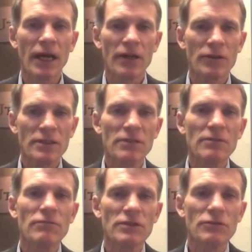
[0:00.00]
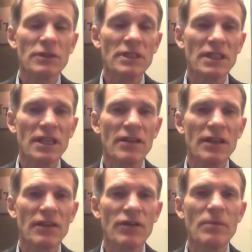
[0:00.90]
Chris was recently
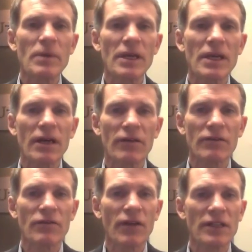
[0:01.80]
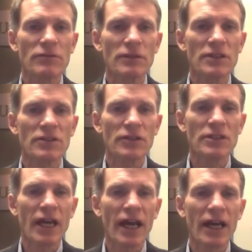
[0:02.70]
the VP of Advanced
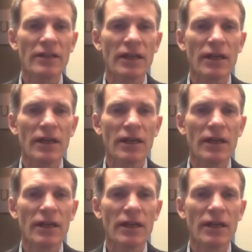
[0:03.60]
Research at